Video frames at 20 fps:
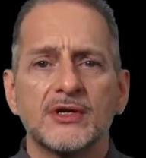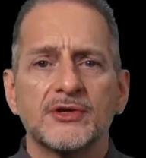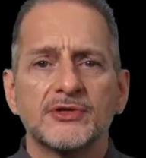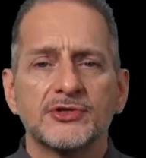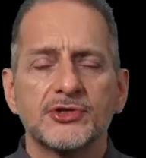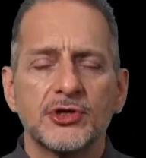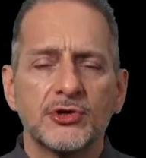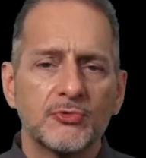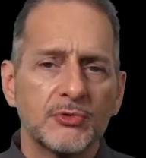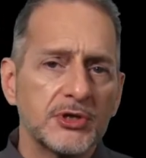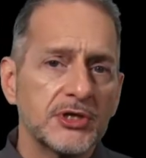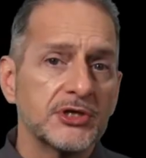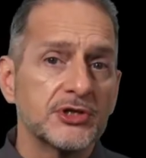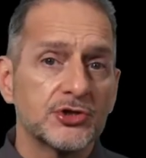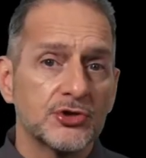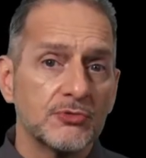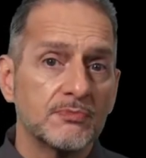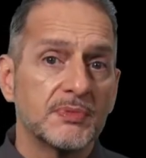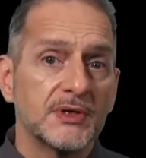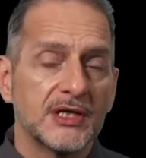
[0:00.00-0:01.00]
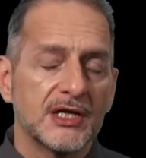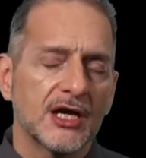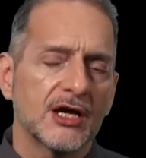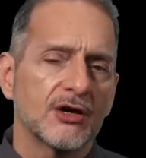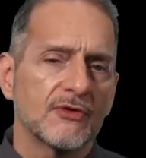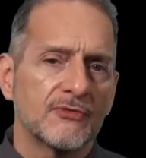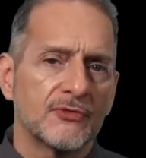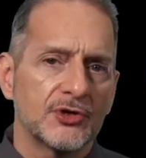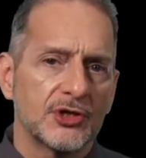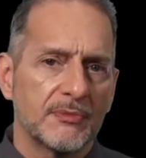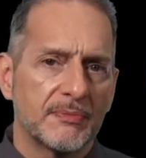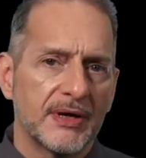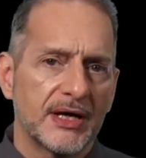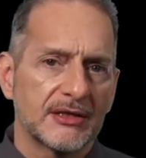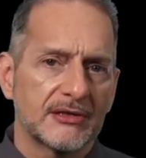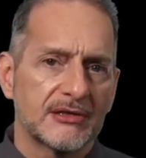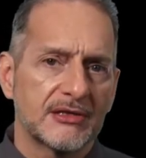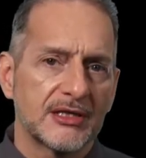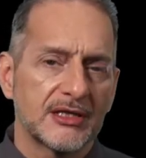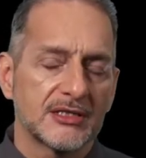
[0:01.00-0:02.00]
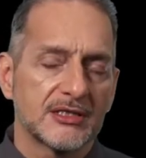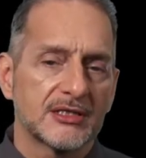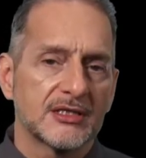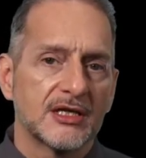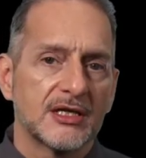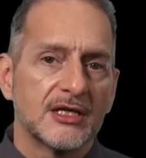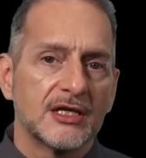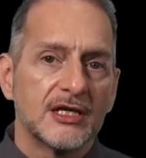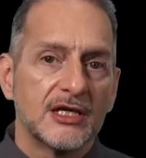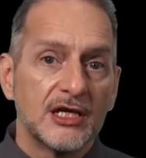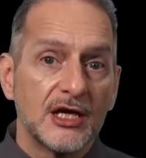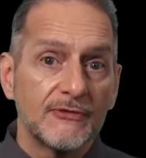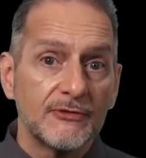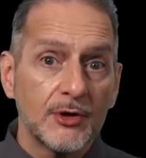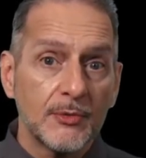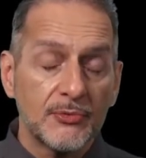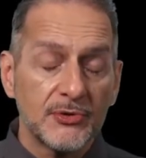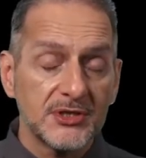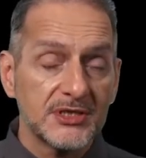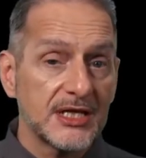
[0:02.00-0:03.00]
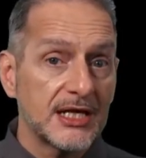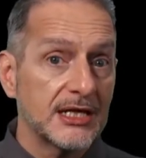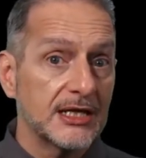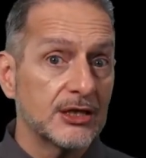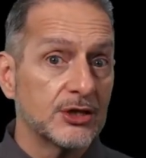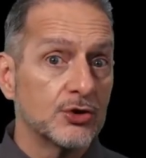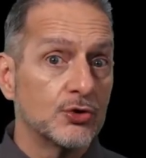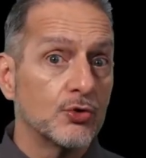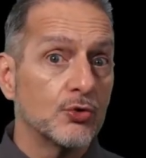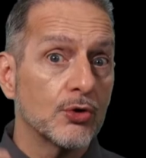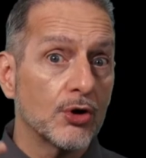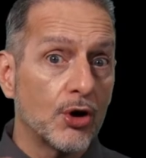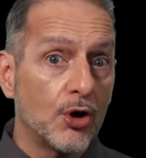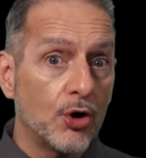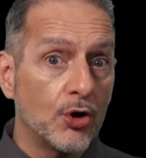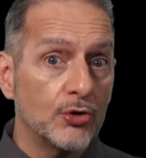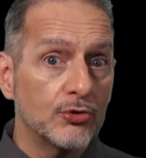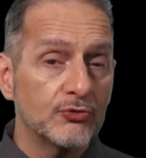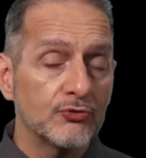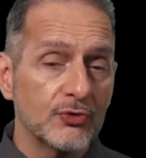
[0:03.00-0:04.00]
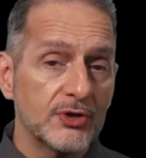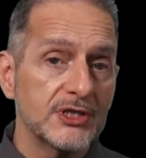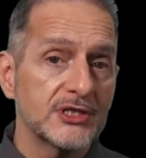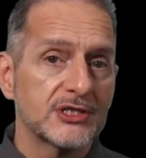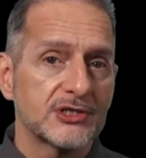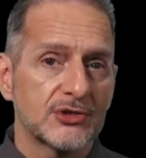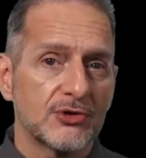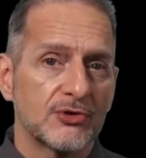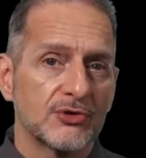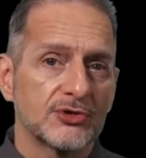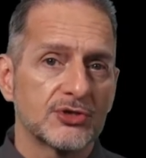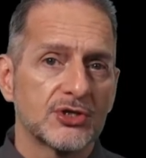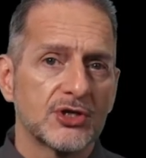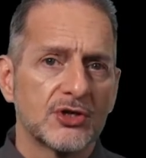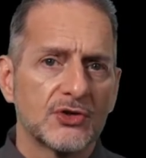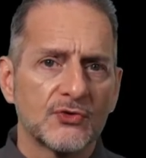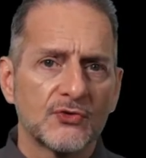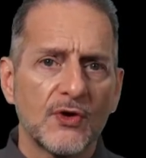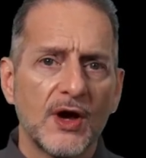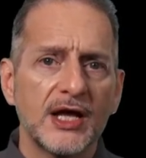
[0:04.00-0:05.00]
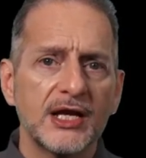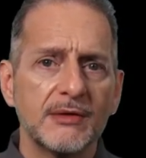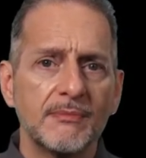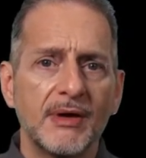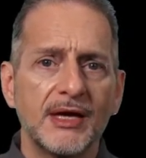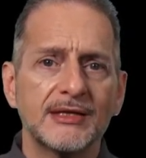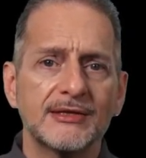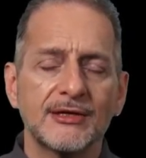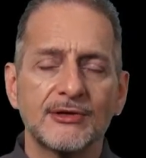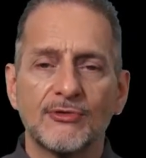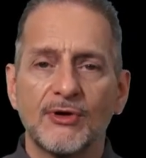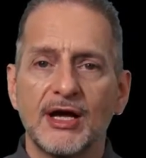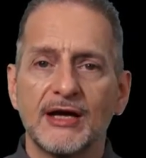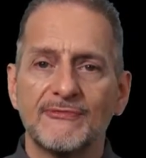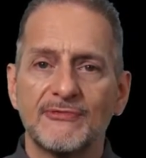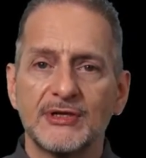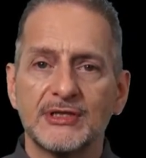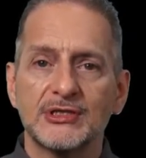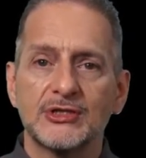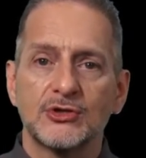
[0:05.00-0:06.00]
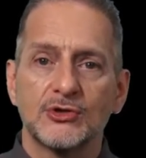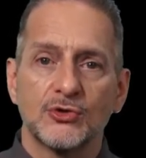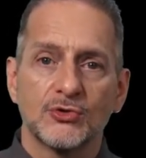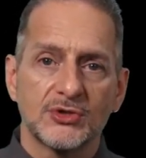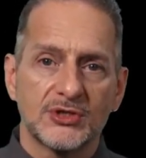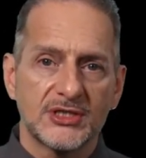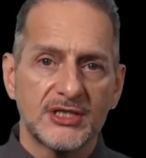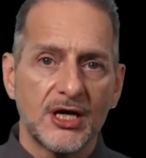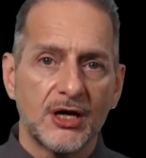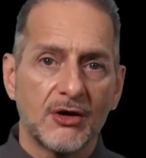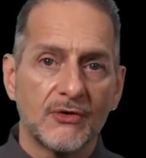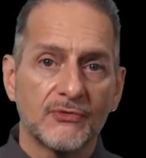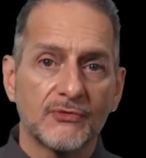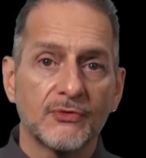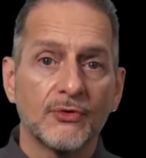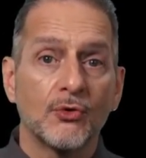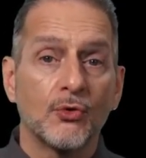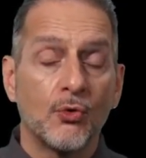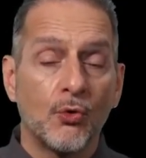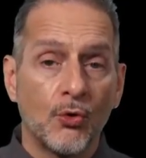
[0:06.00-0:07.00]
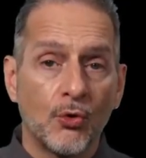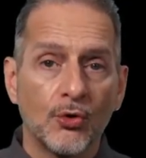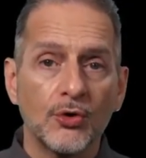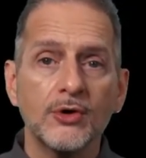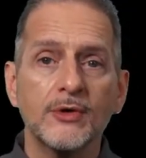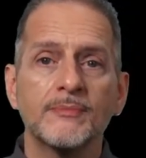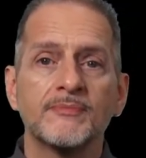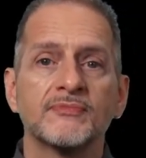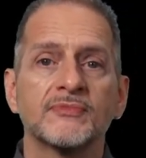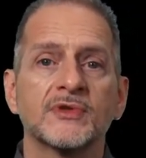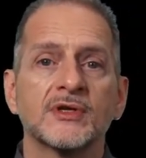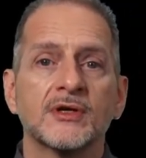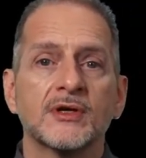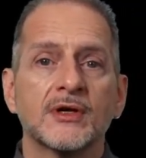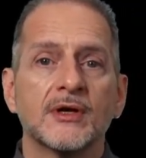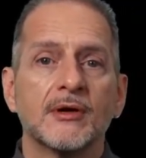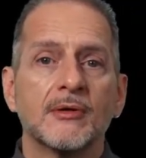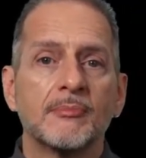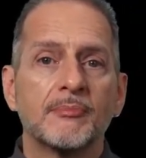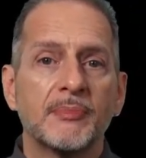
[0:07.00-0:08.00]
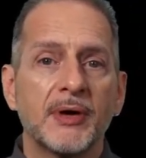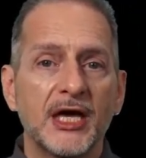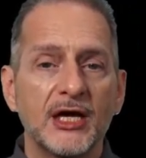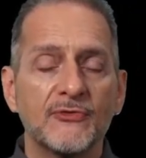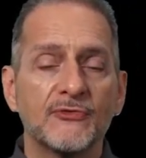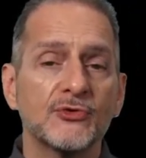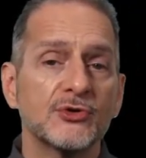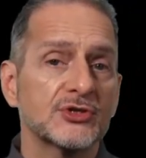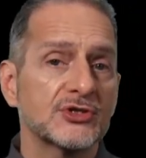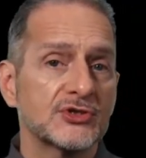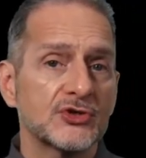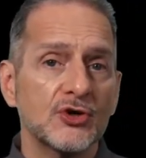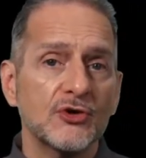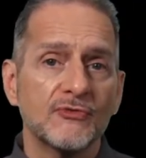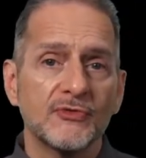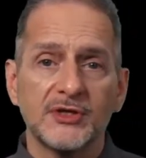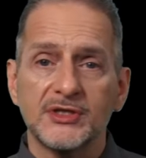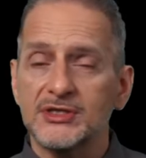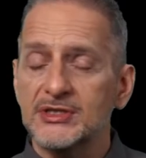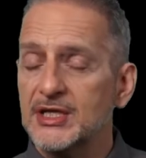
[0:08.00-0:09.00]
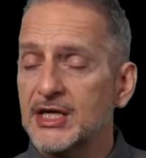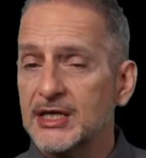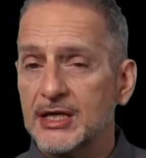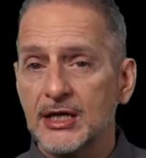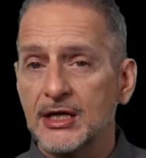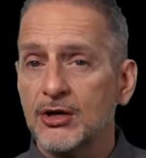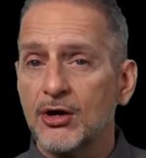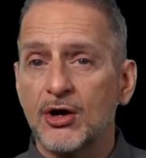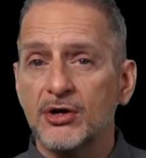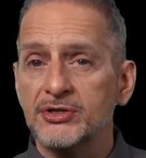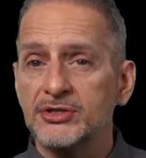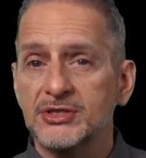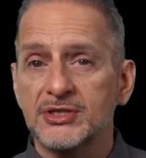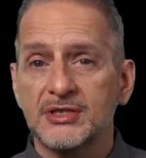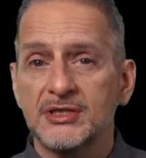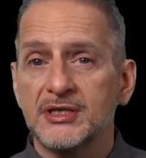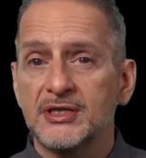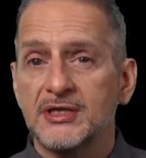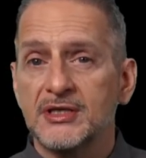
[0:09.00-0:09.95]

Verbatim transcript: So you really should be careful about this. If you're presenting your own research, try to make the graphics yourself or pay for a service. It can cost